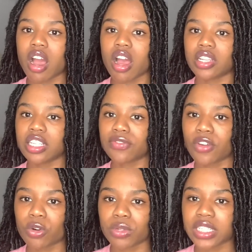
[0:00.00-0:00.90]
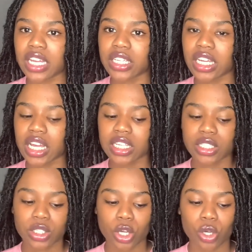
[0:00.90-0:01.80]
this phone went dead, you guys.
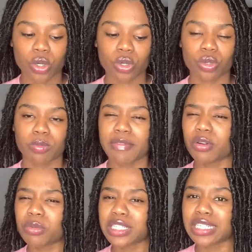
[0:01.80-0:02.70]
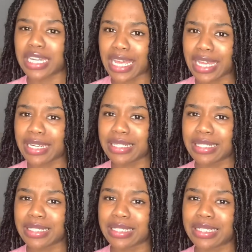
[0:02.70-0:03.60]
So my phone went dead,
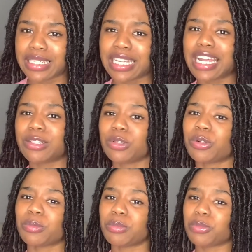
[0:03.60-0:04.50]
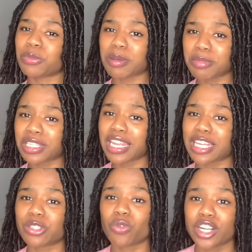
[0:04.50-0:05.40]
and I don't remember the
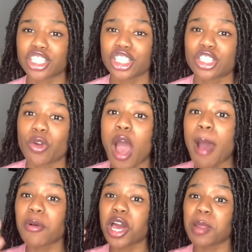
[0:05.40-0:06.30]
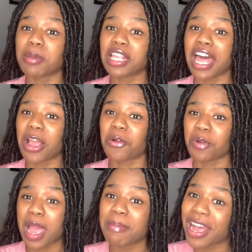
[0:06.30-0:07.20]
last question. So I'm gonna be like
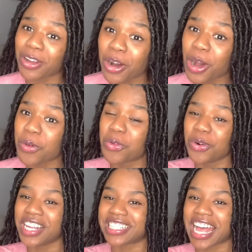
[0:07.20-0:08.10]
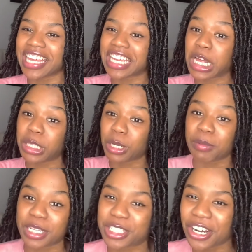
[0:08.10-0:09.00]
right back on once I get a little
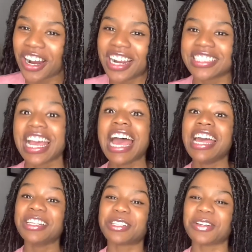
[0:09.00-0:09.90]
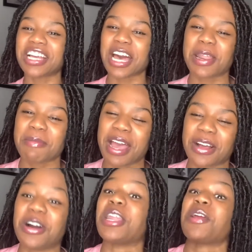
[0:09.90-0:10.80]
bit of charge to cut it back
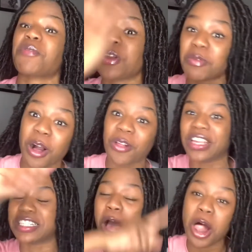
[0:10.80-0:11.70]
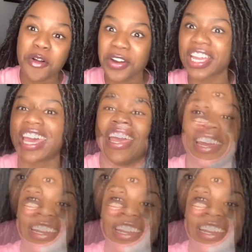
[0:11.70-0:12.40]
on and re-roll this all over again.